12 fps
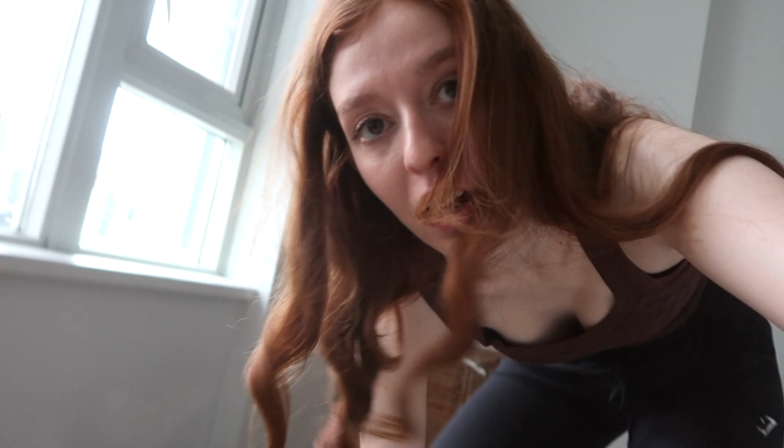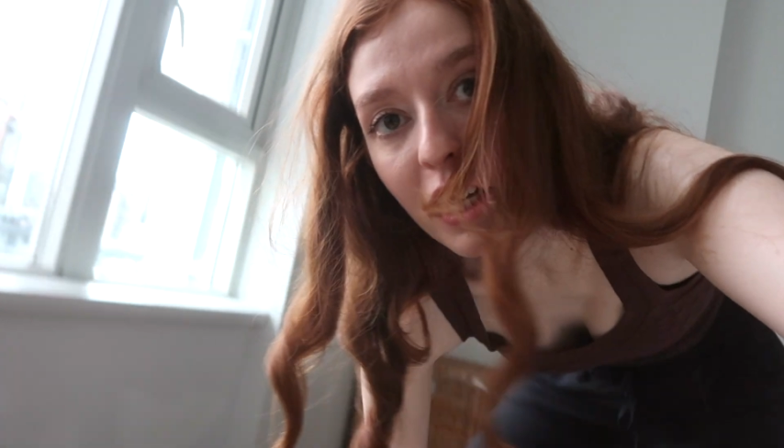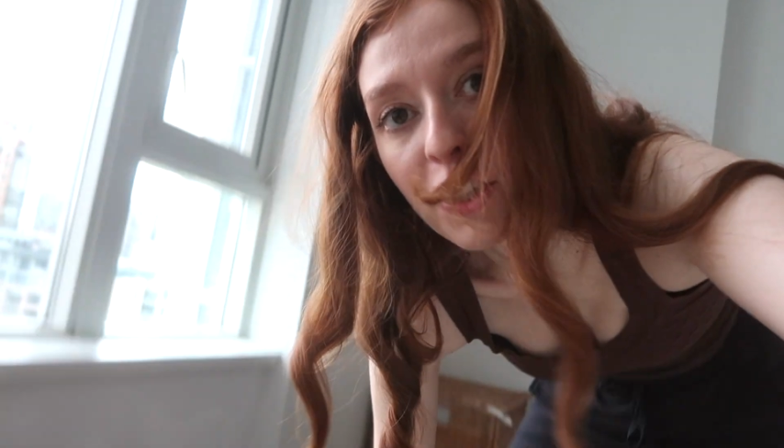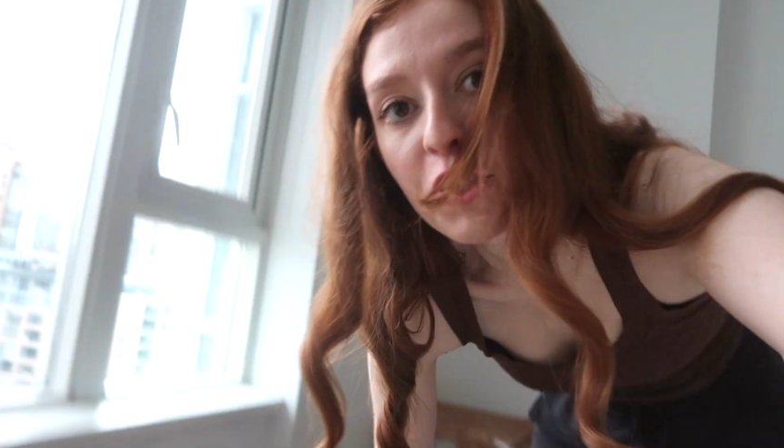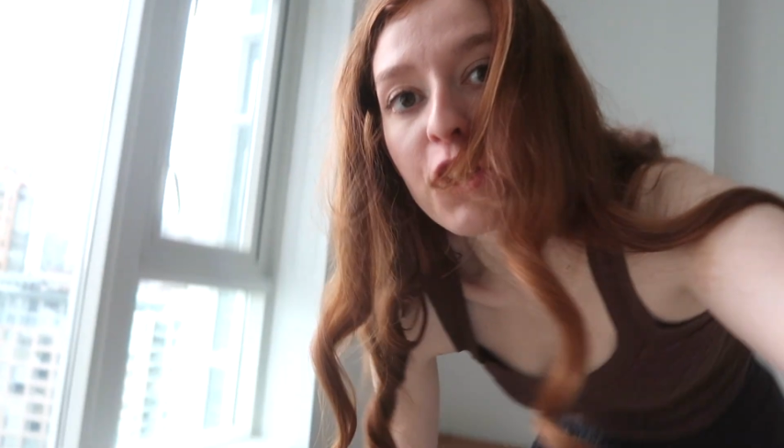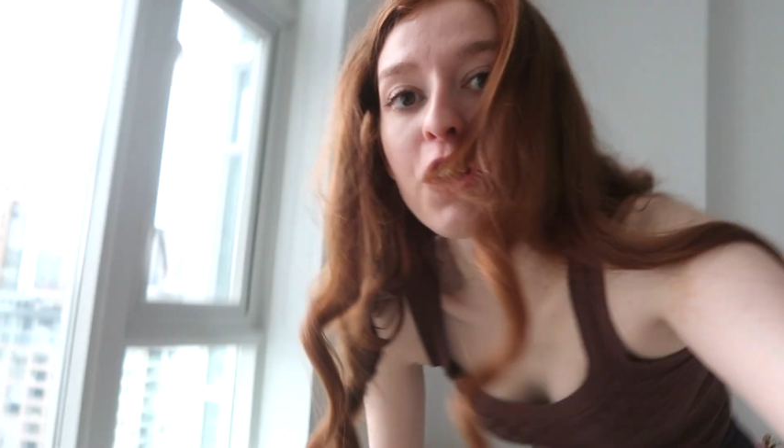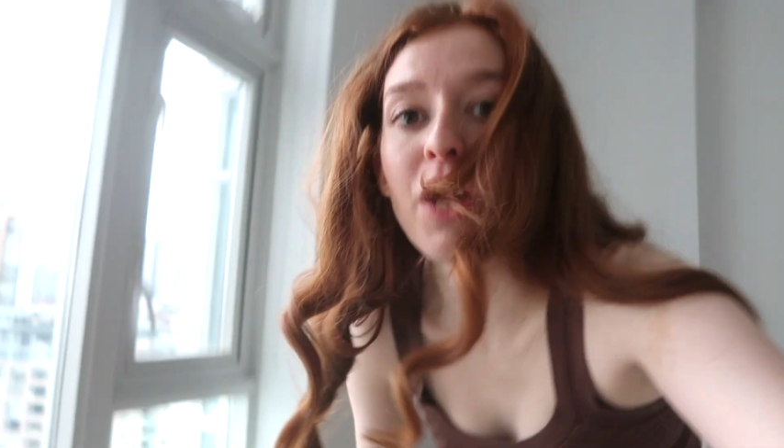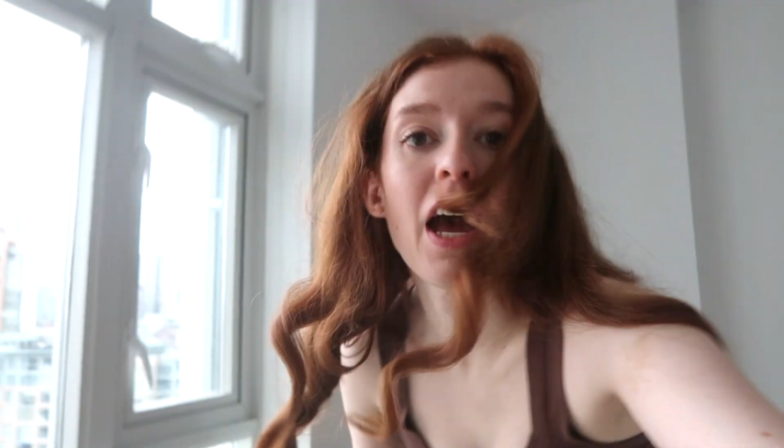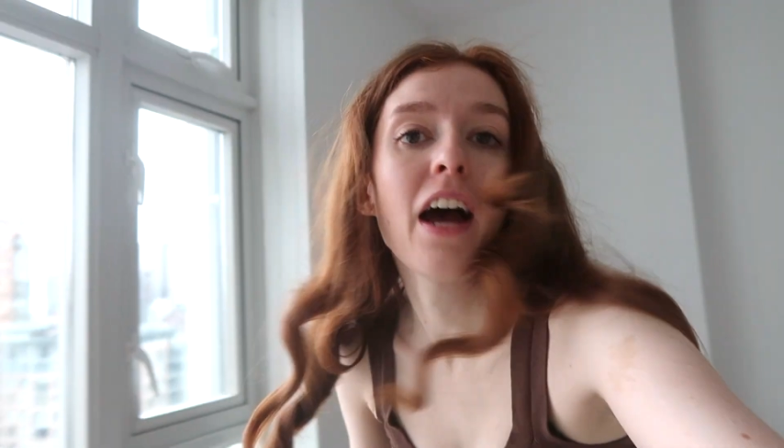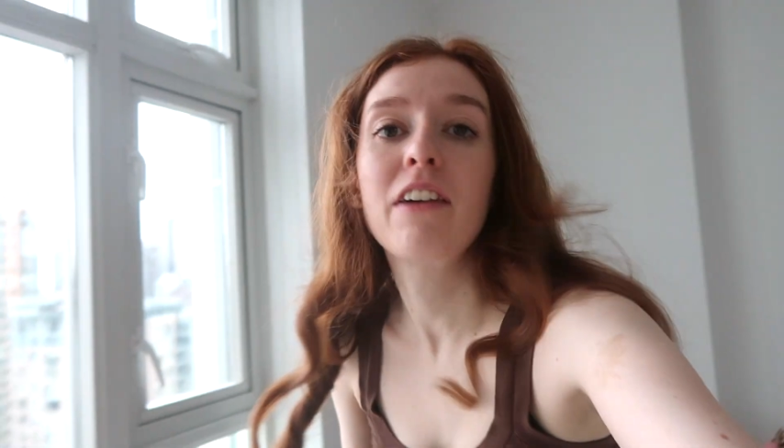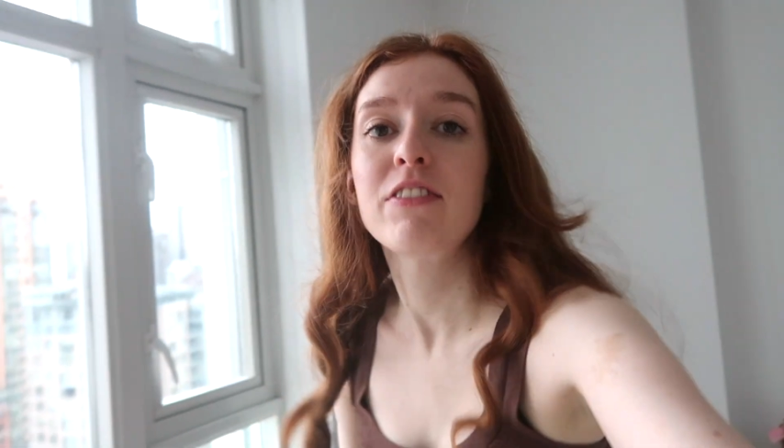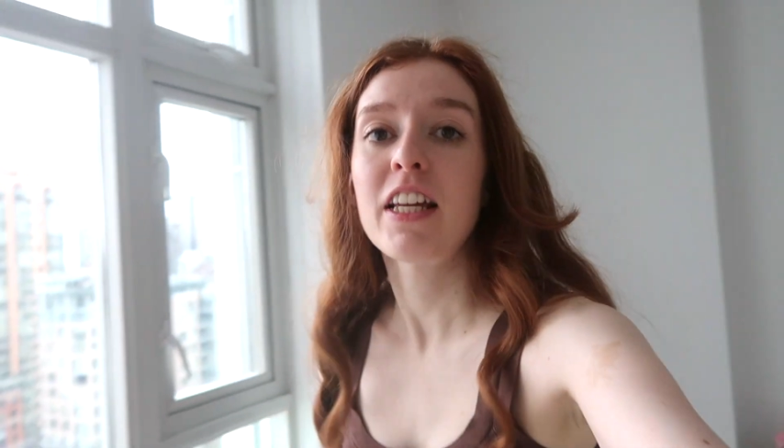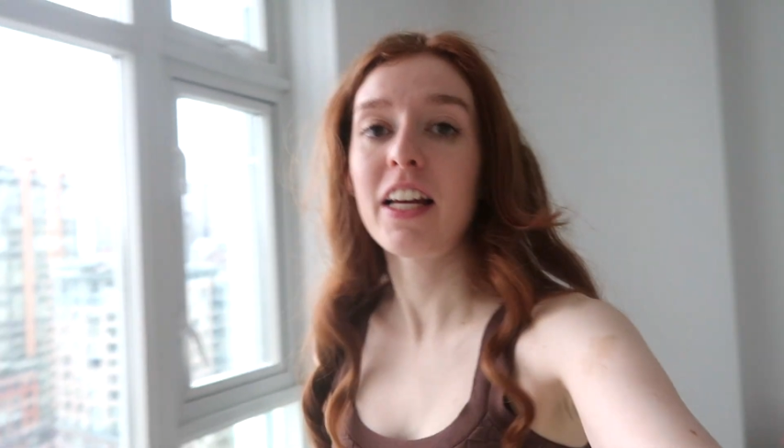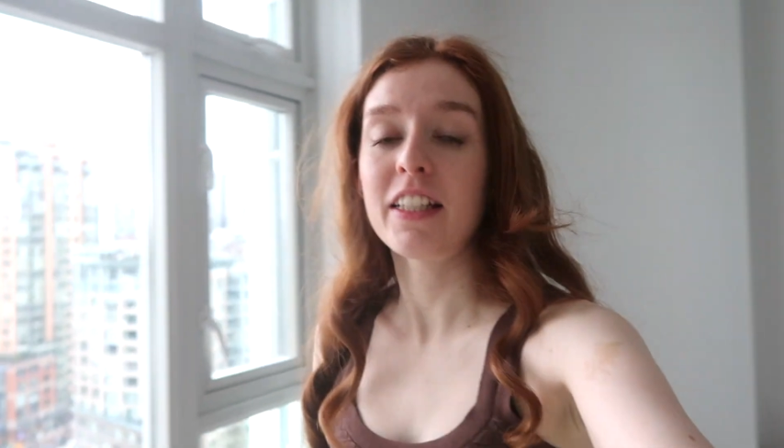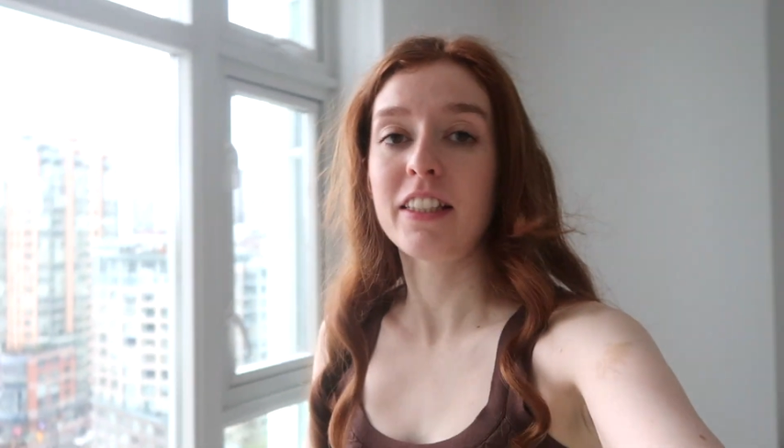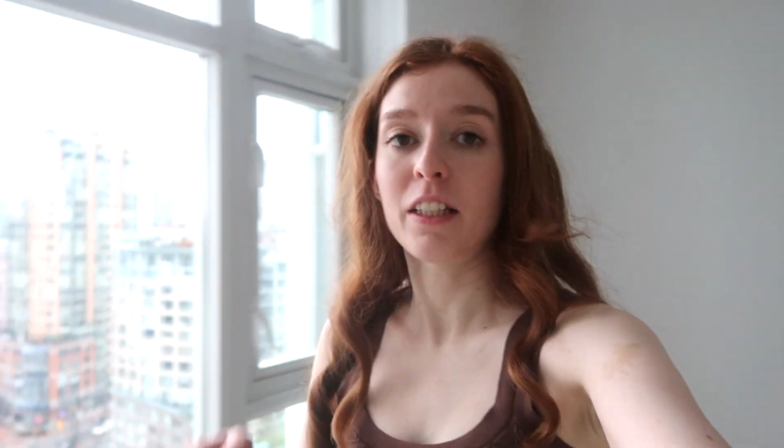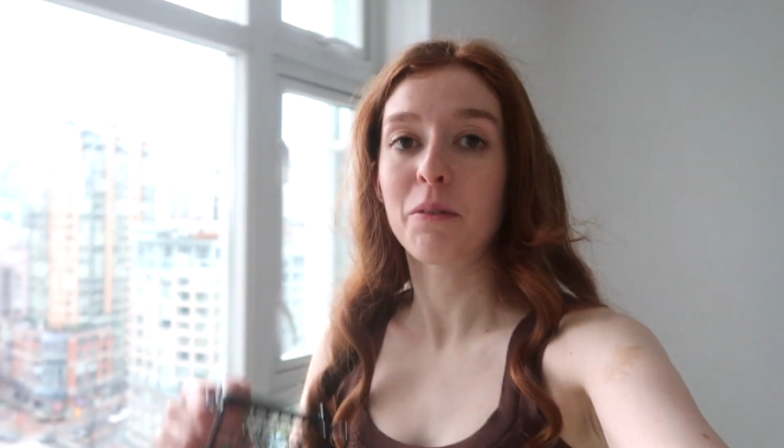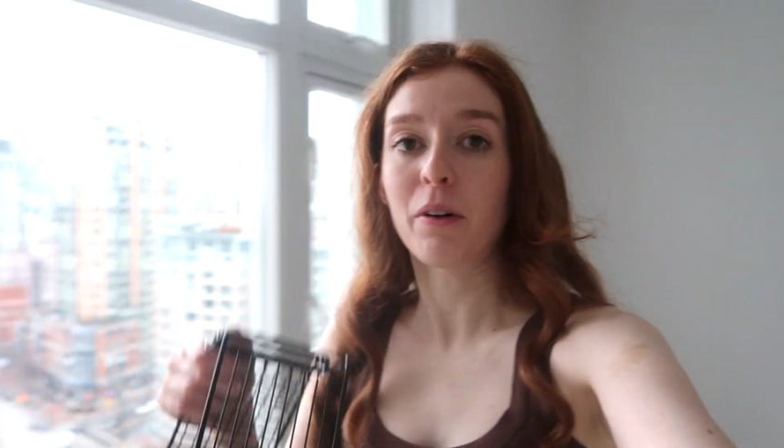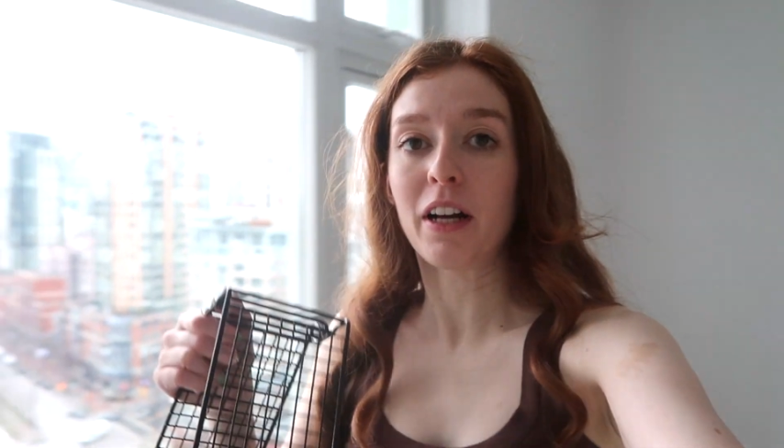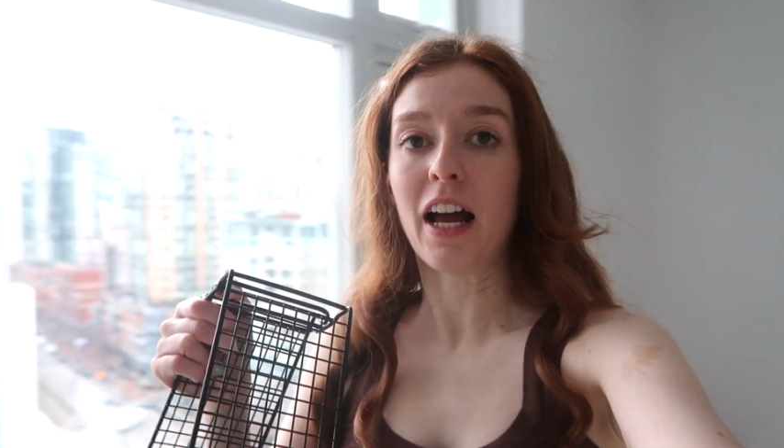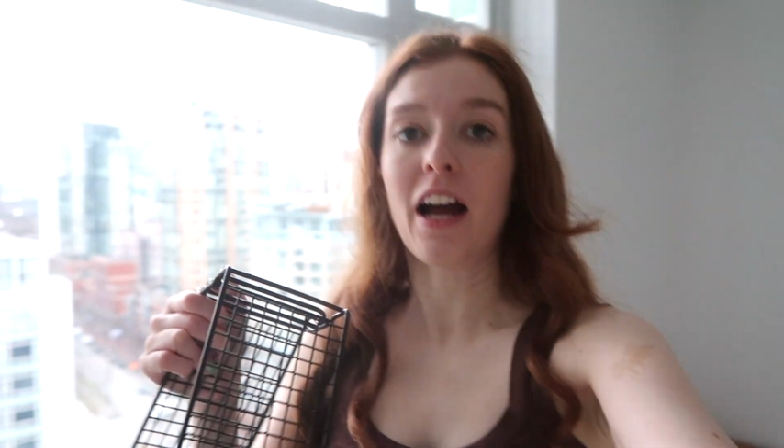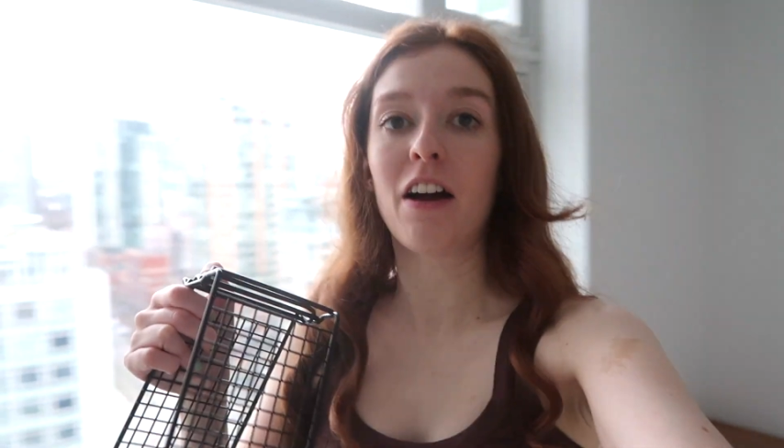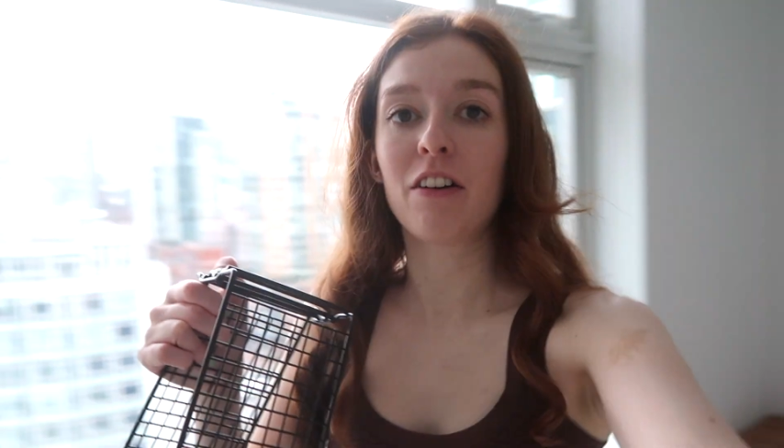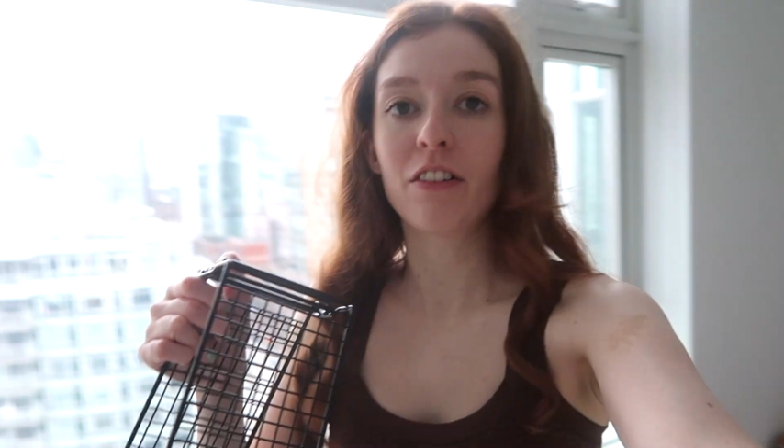I should have tested one
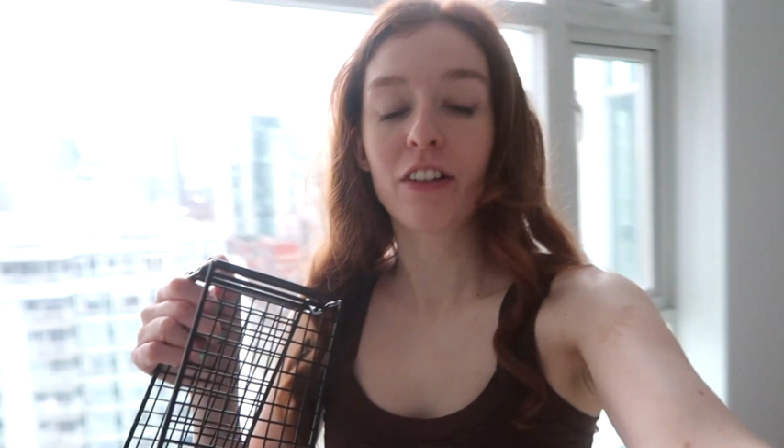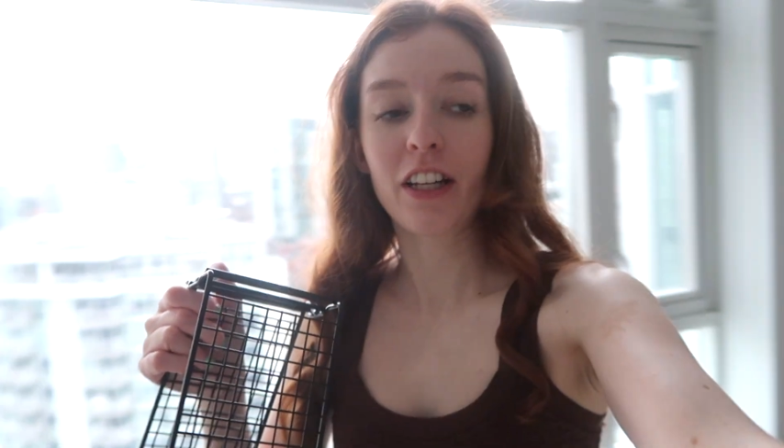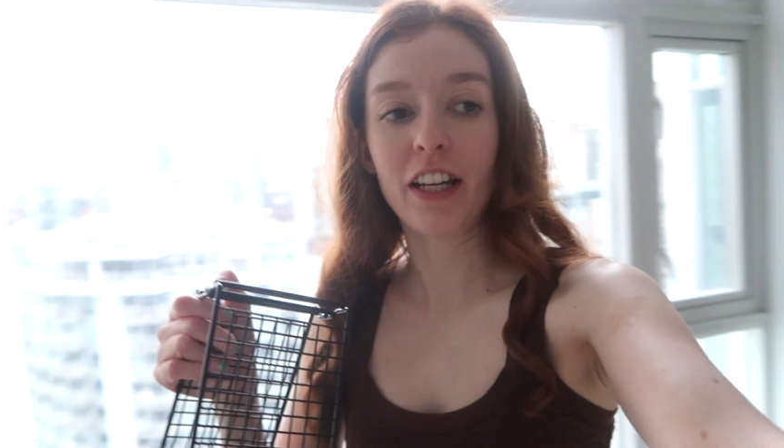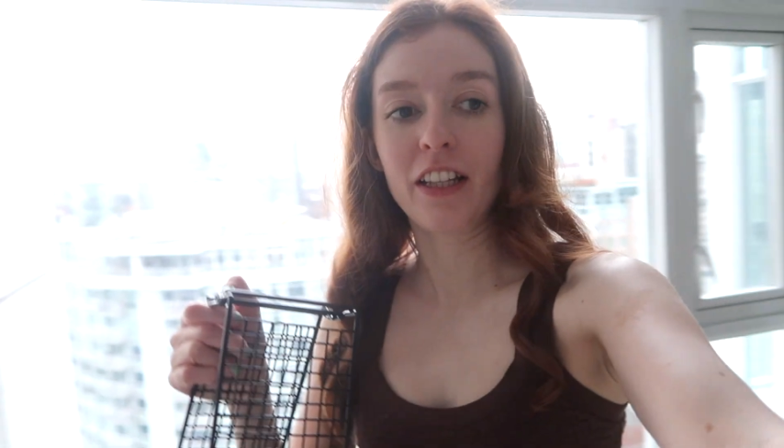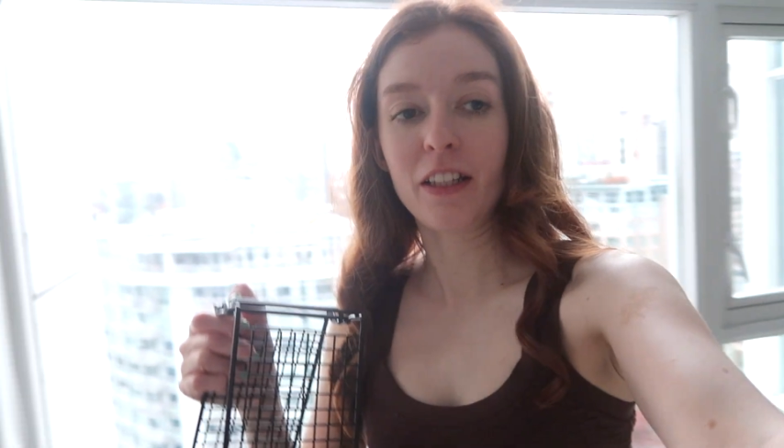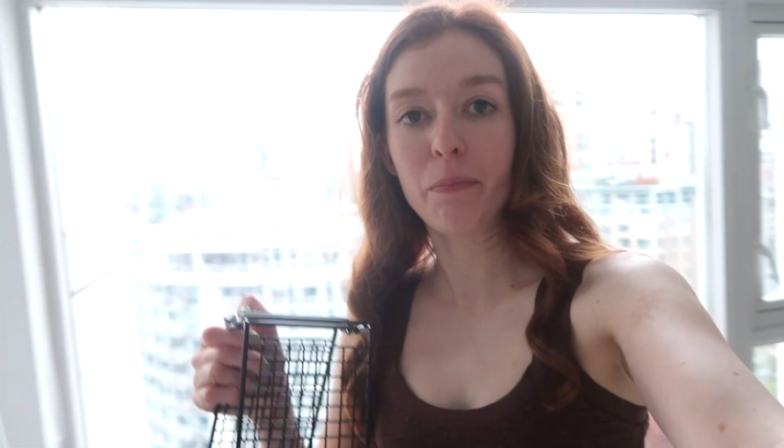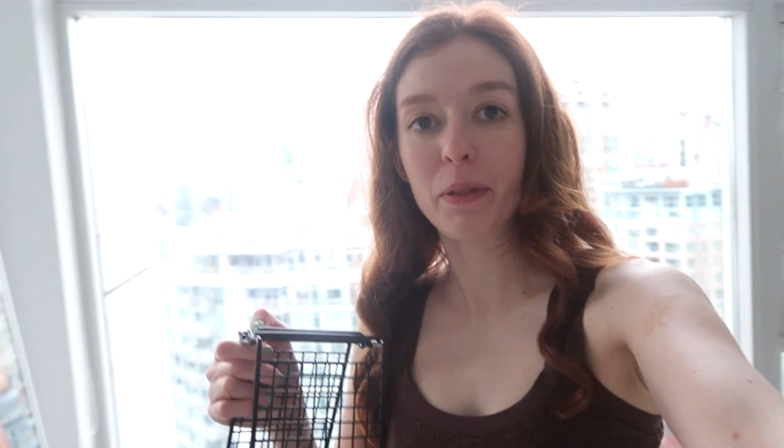out in the